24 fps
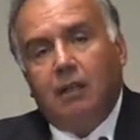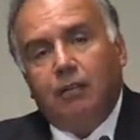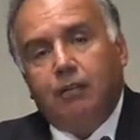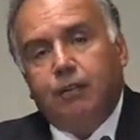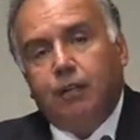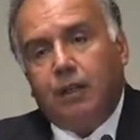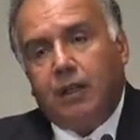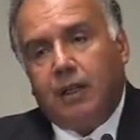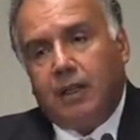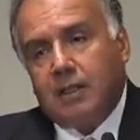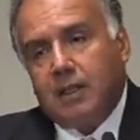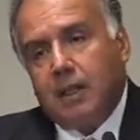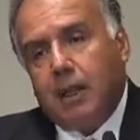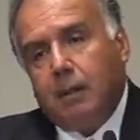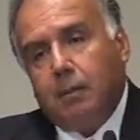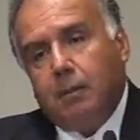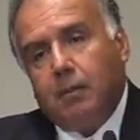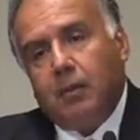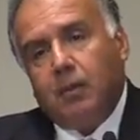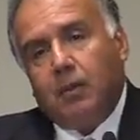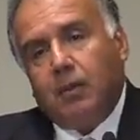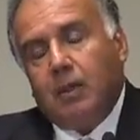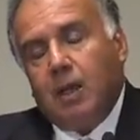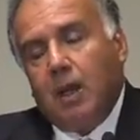for
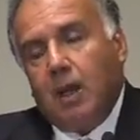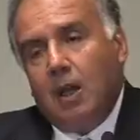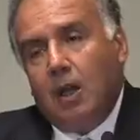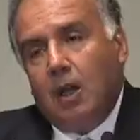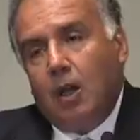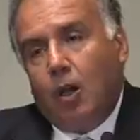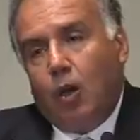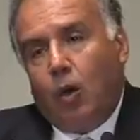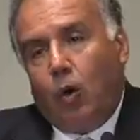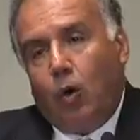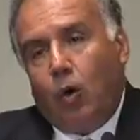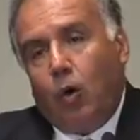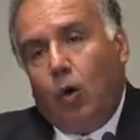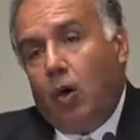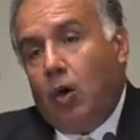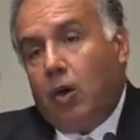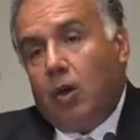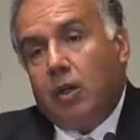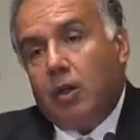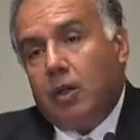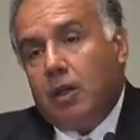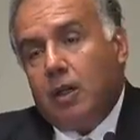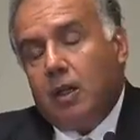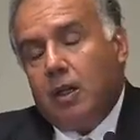example,
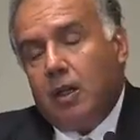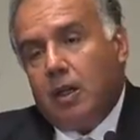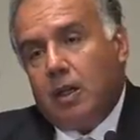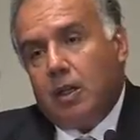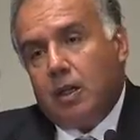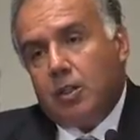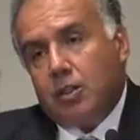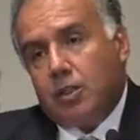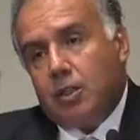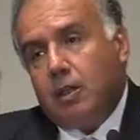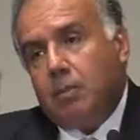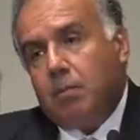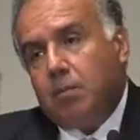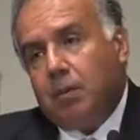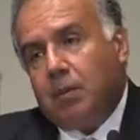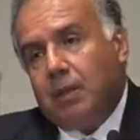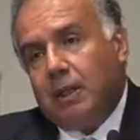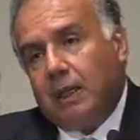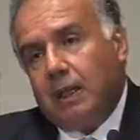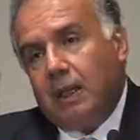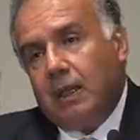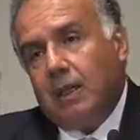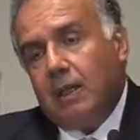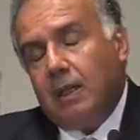or
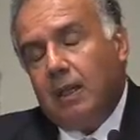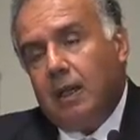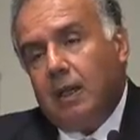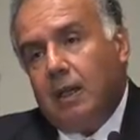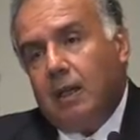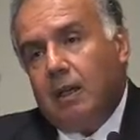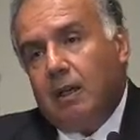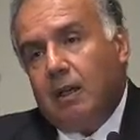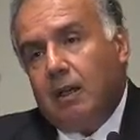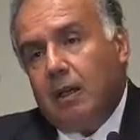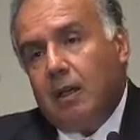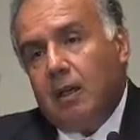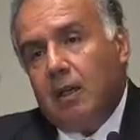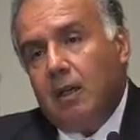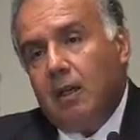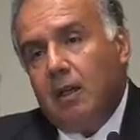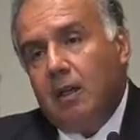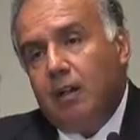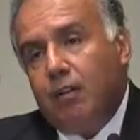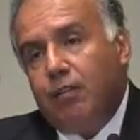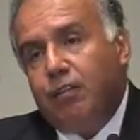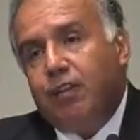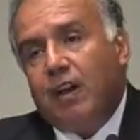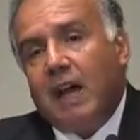simply
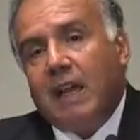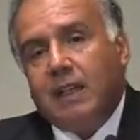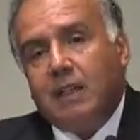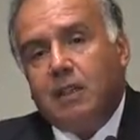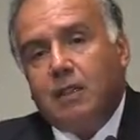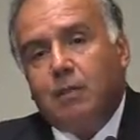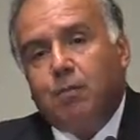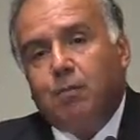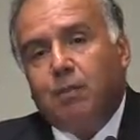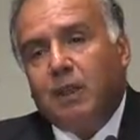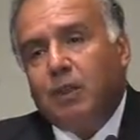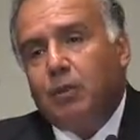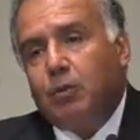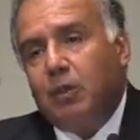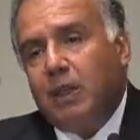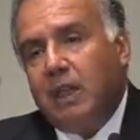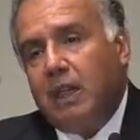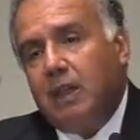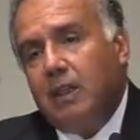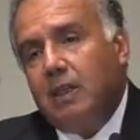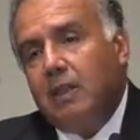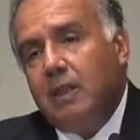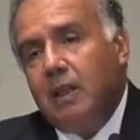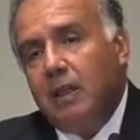fights
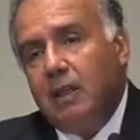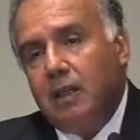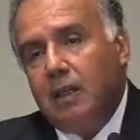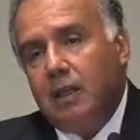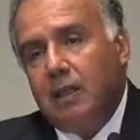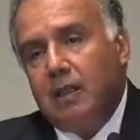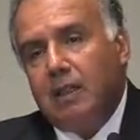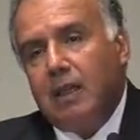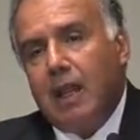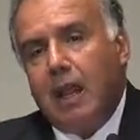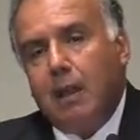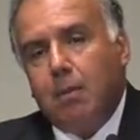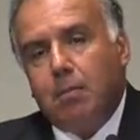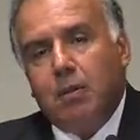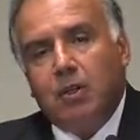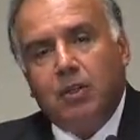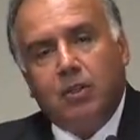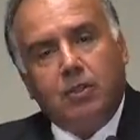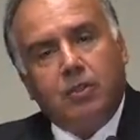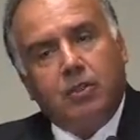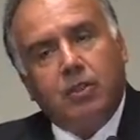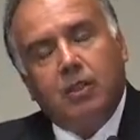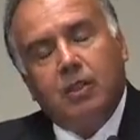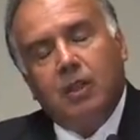between
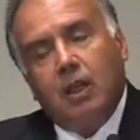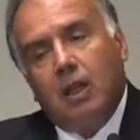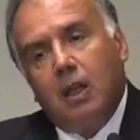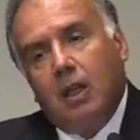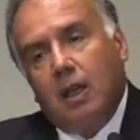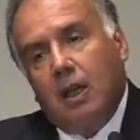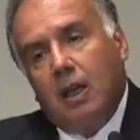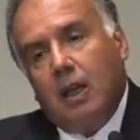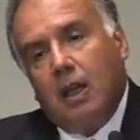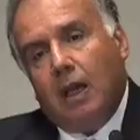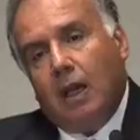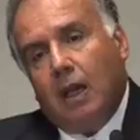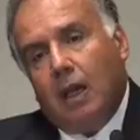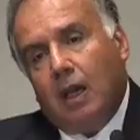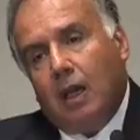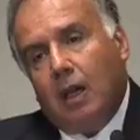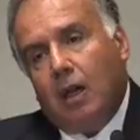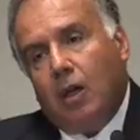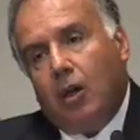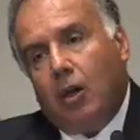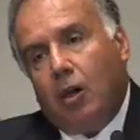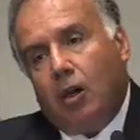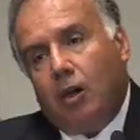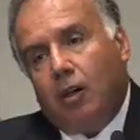neighbors
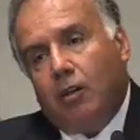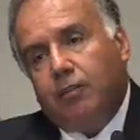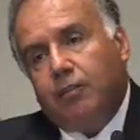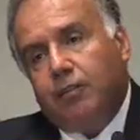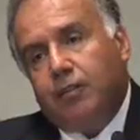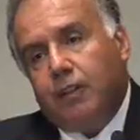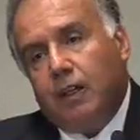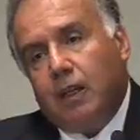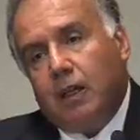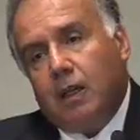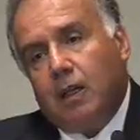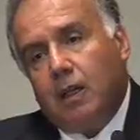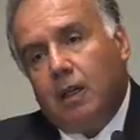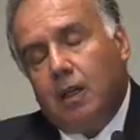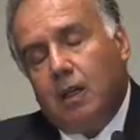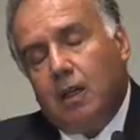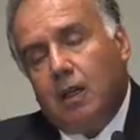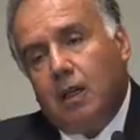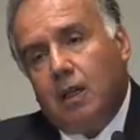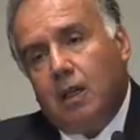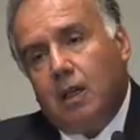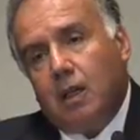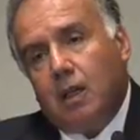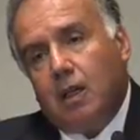of
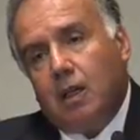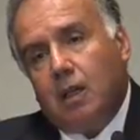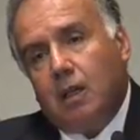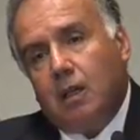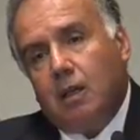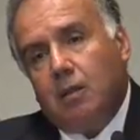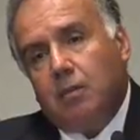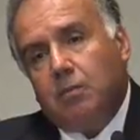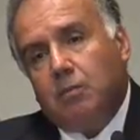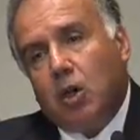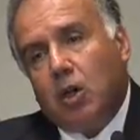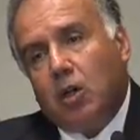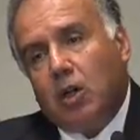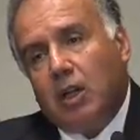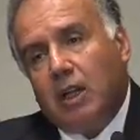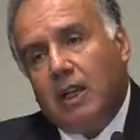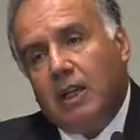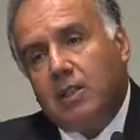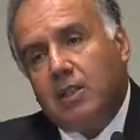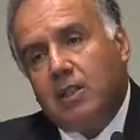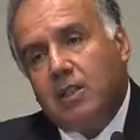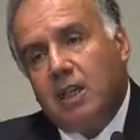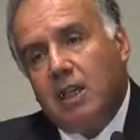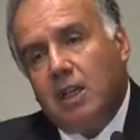more or
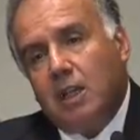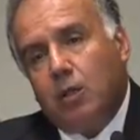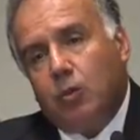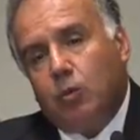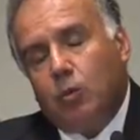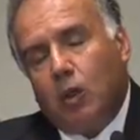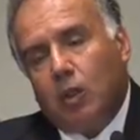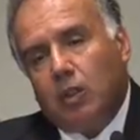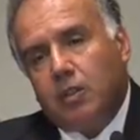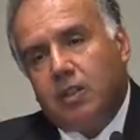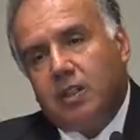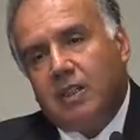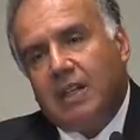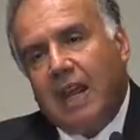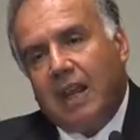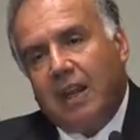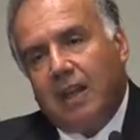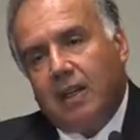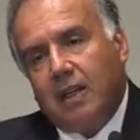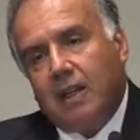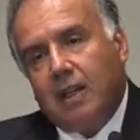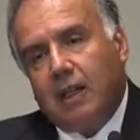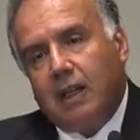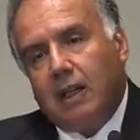less equal
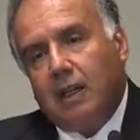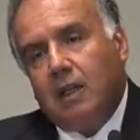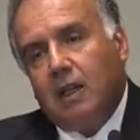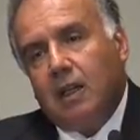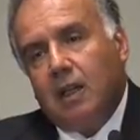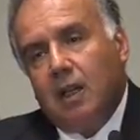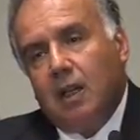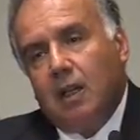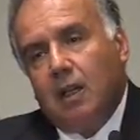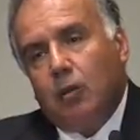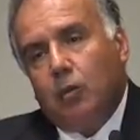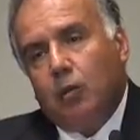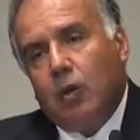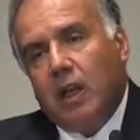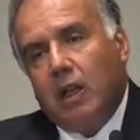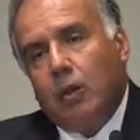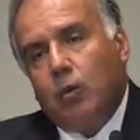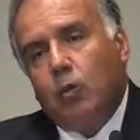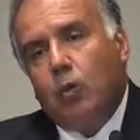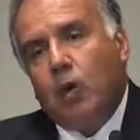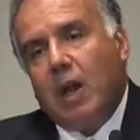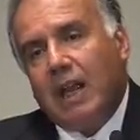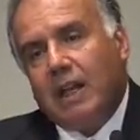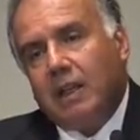standing,
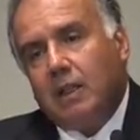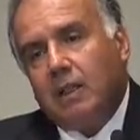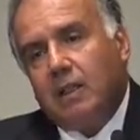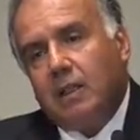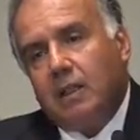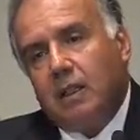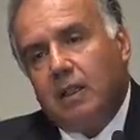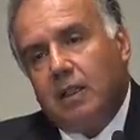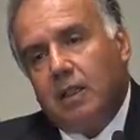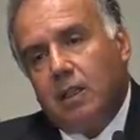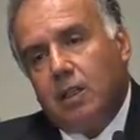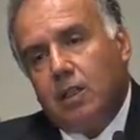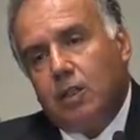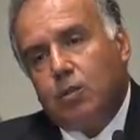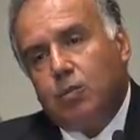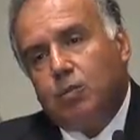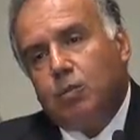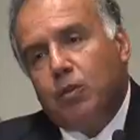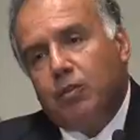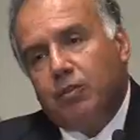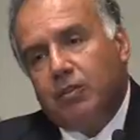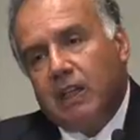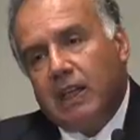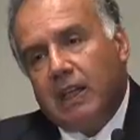where one is
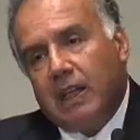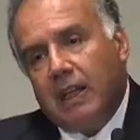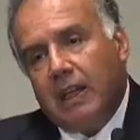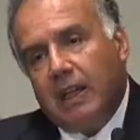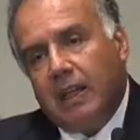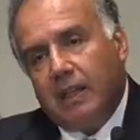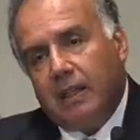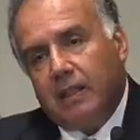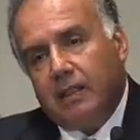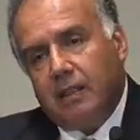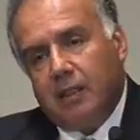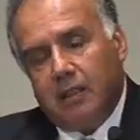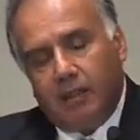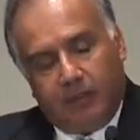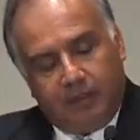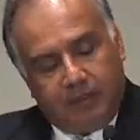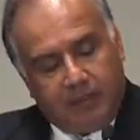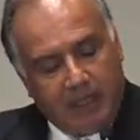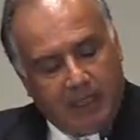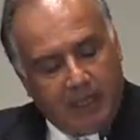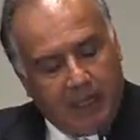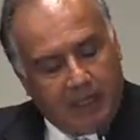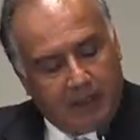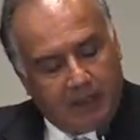moving ahead
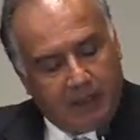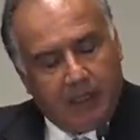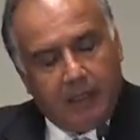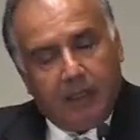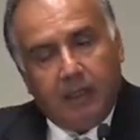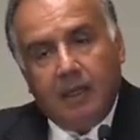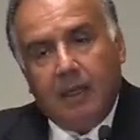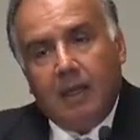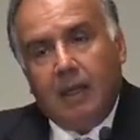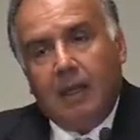of the other.